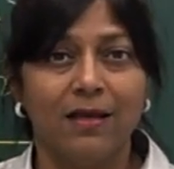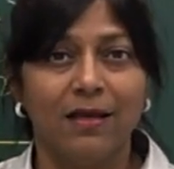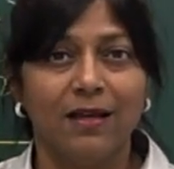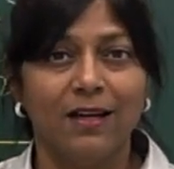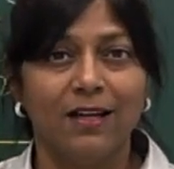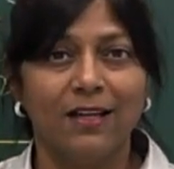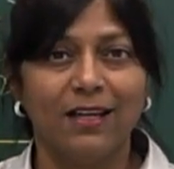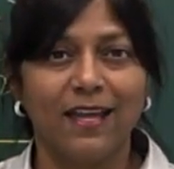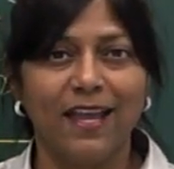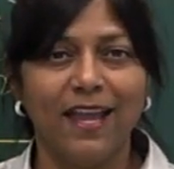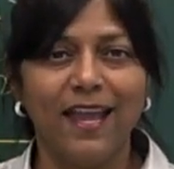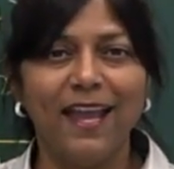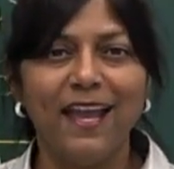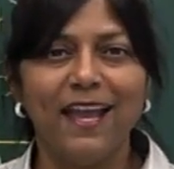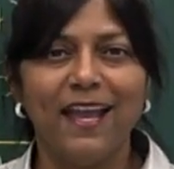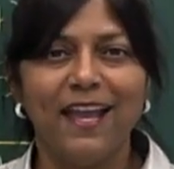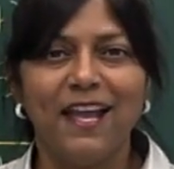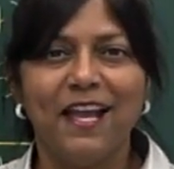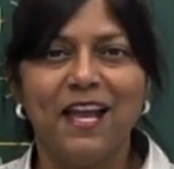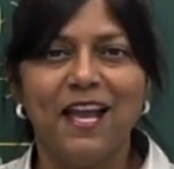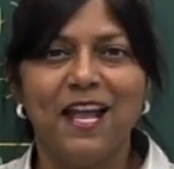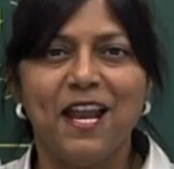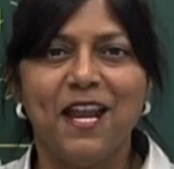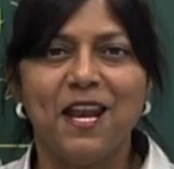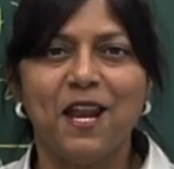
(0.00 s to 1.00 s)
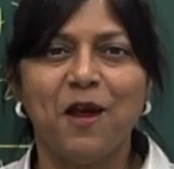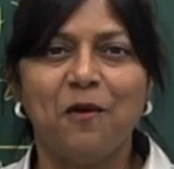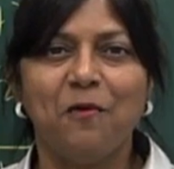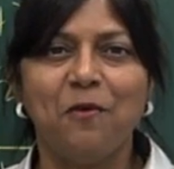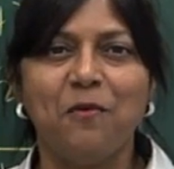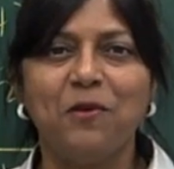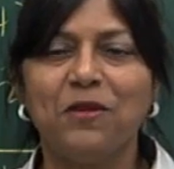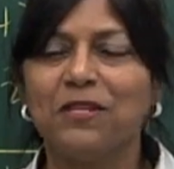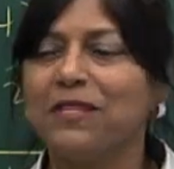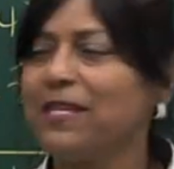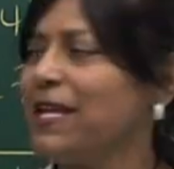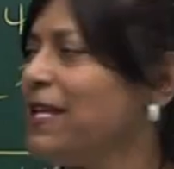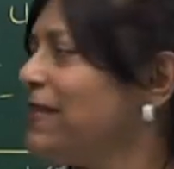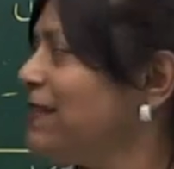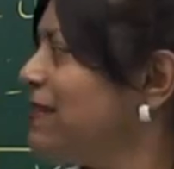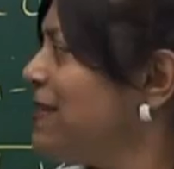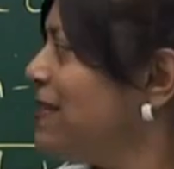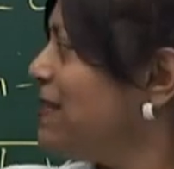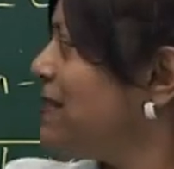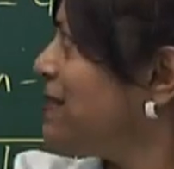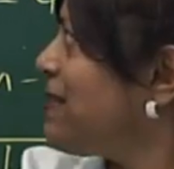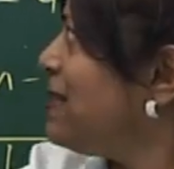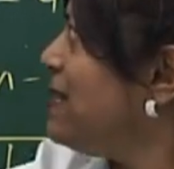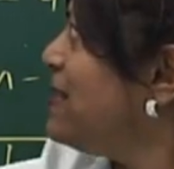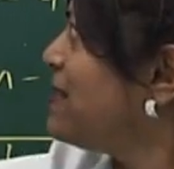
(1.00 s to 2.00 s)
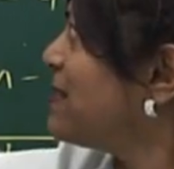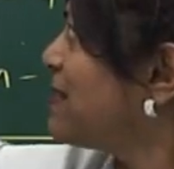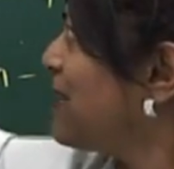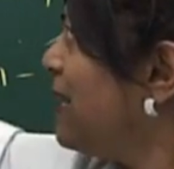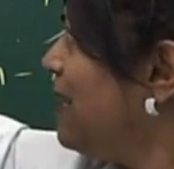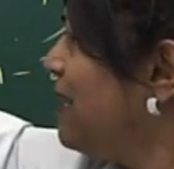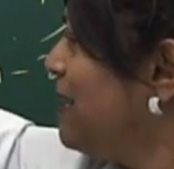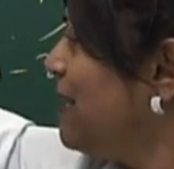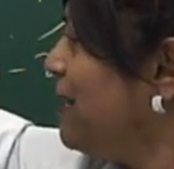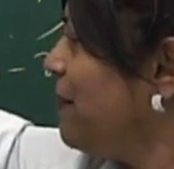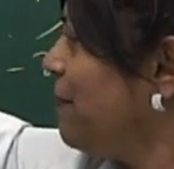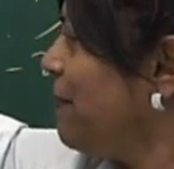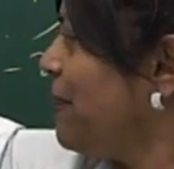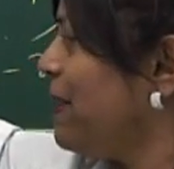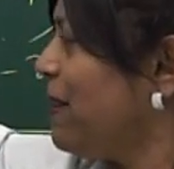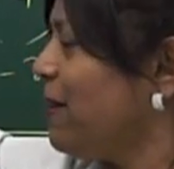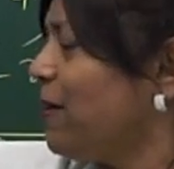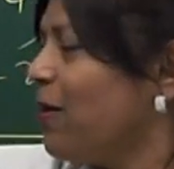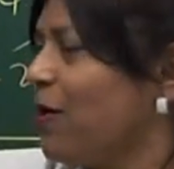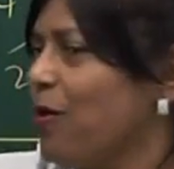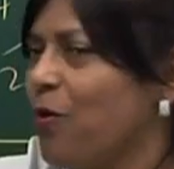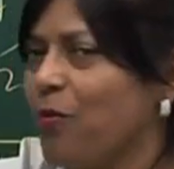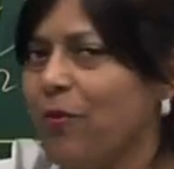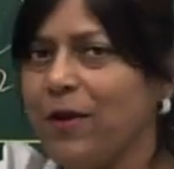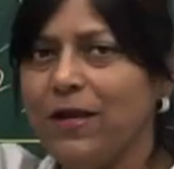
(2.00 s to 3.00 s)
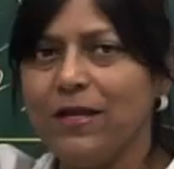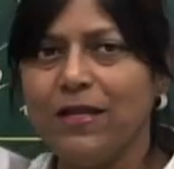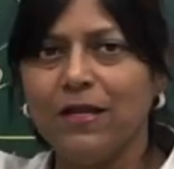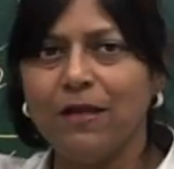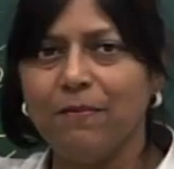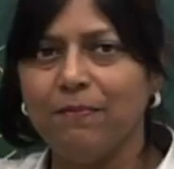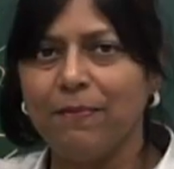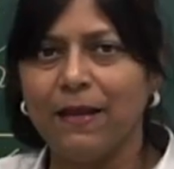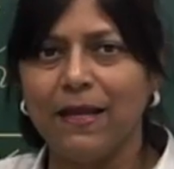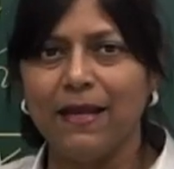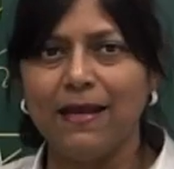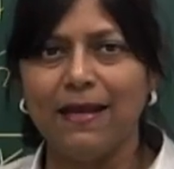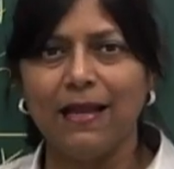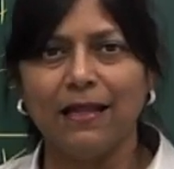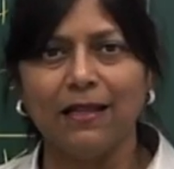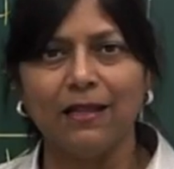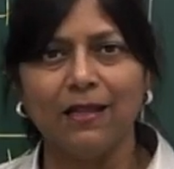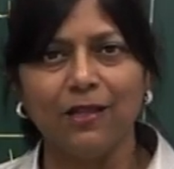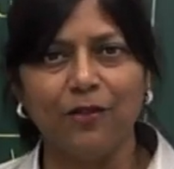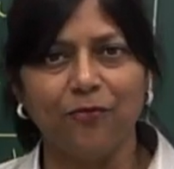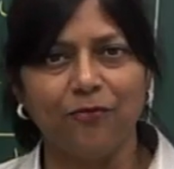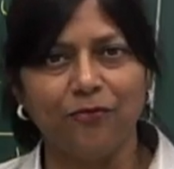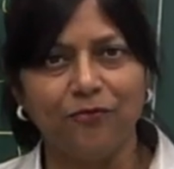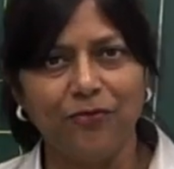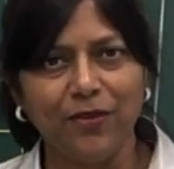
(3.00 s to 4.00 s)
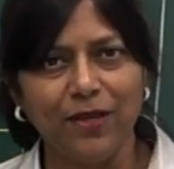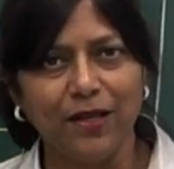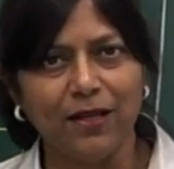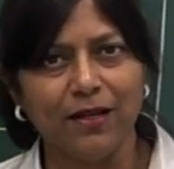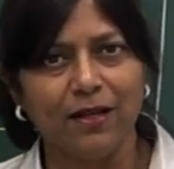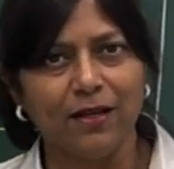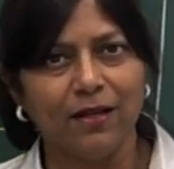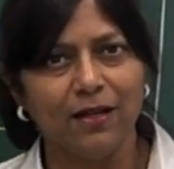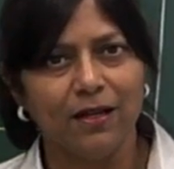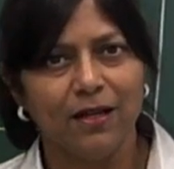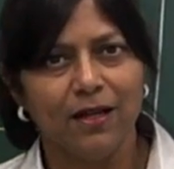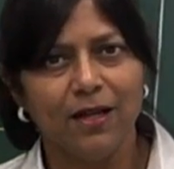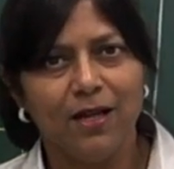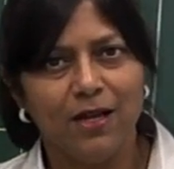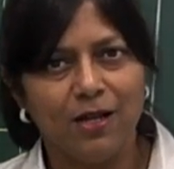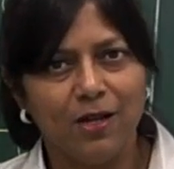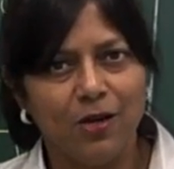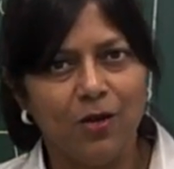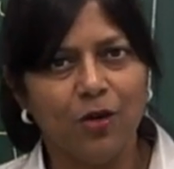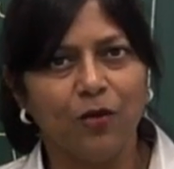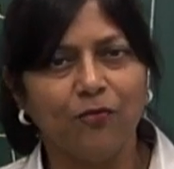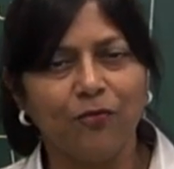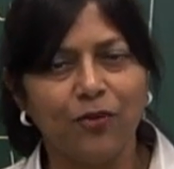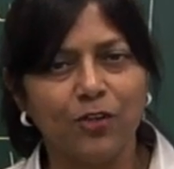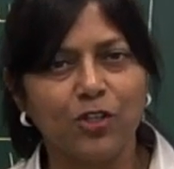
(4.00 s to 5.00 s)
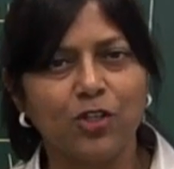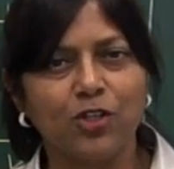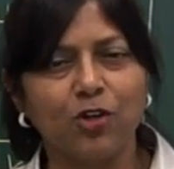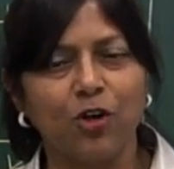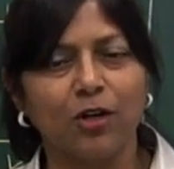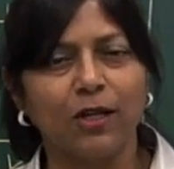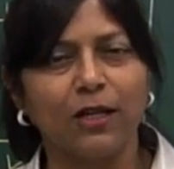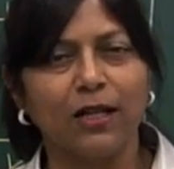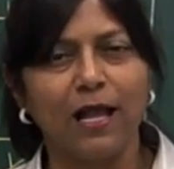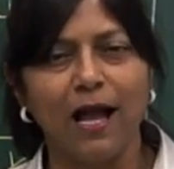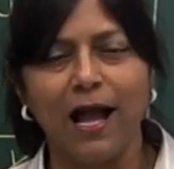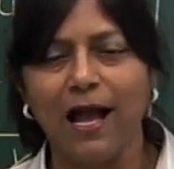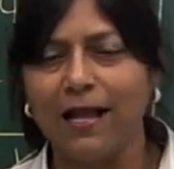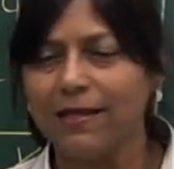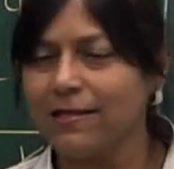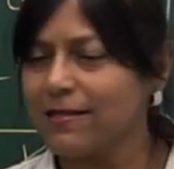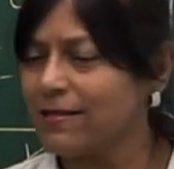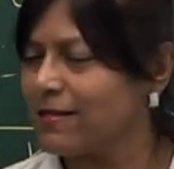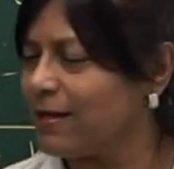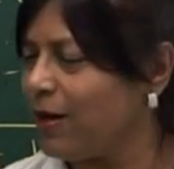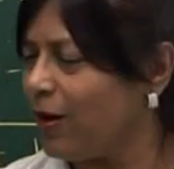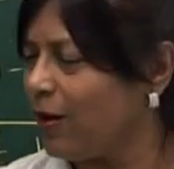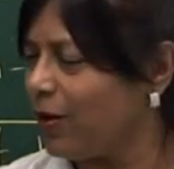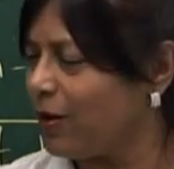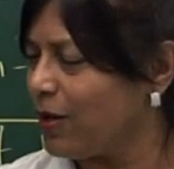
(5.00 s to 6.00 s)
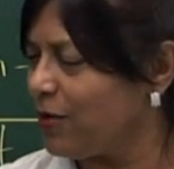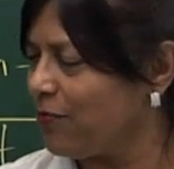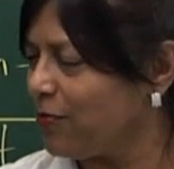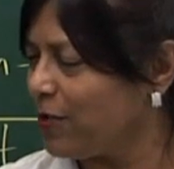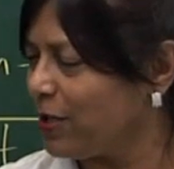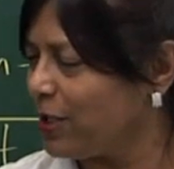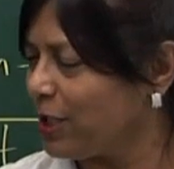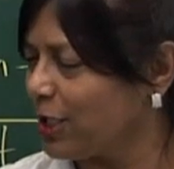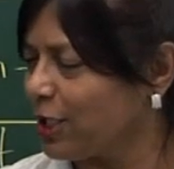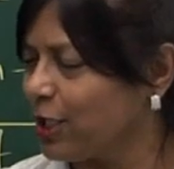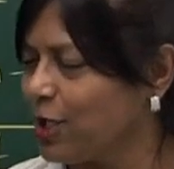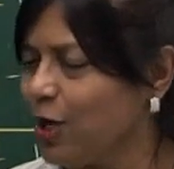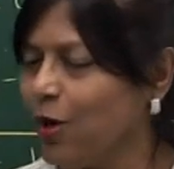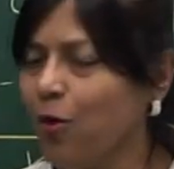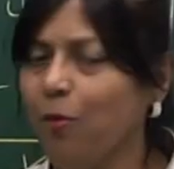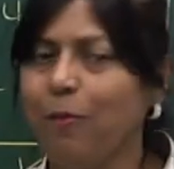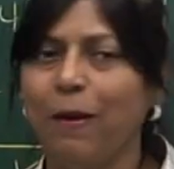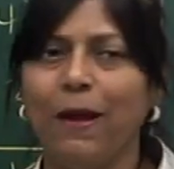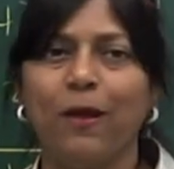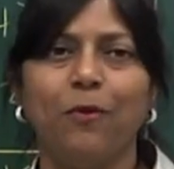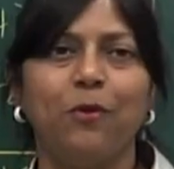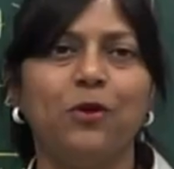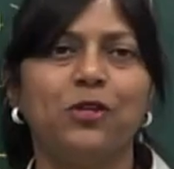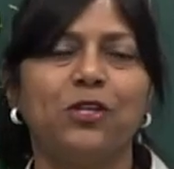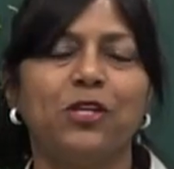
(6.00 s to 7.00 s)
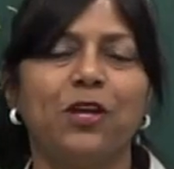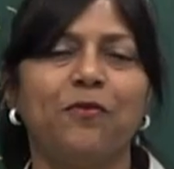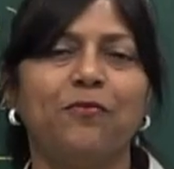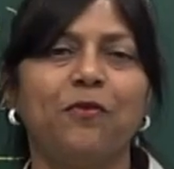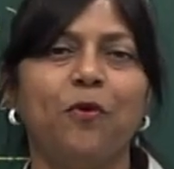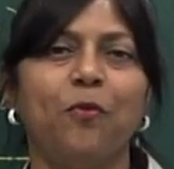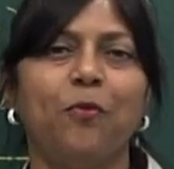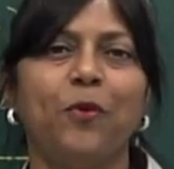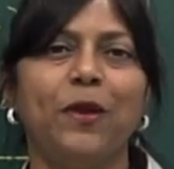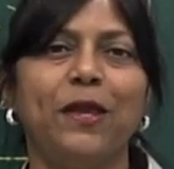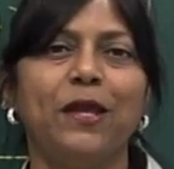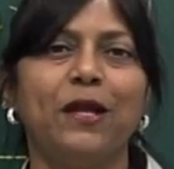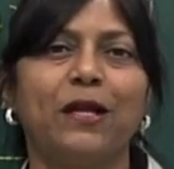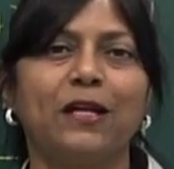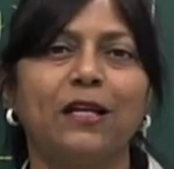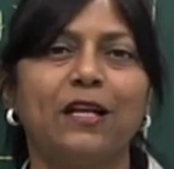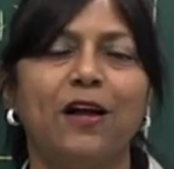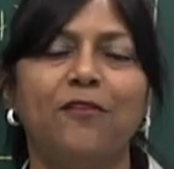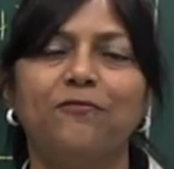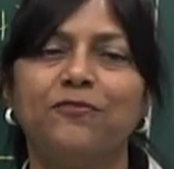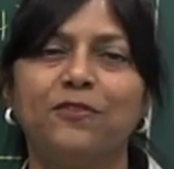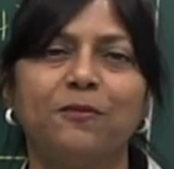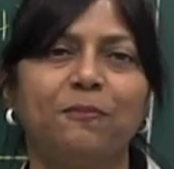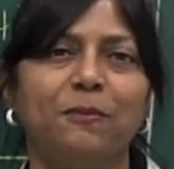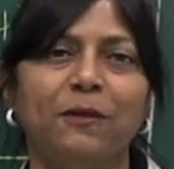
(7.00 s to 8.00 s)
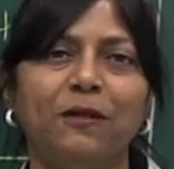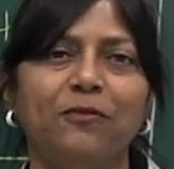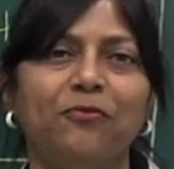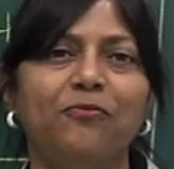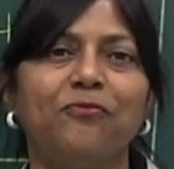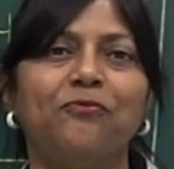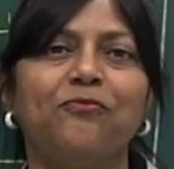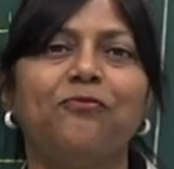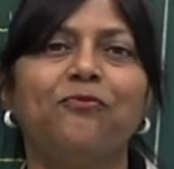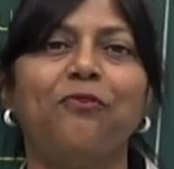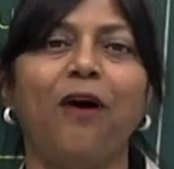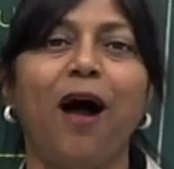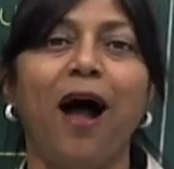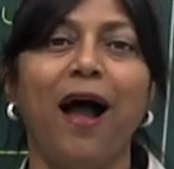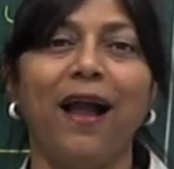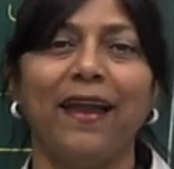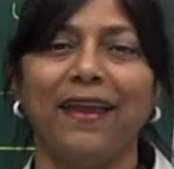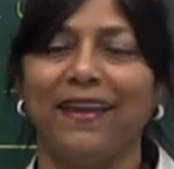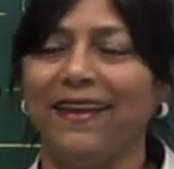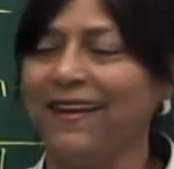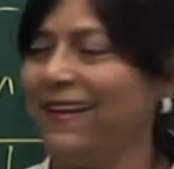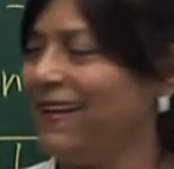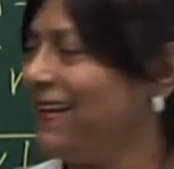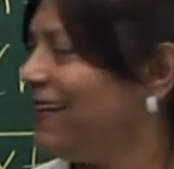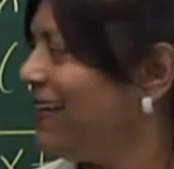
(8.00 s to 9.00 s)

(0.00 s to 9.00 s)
Okay, now when we said this is a little bit long-winded, but nothing to fear. Look for shortcuts, or if you want to go by whichever way you're comfortable, fine.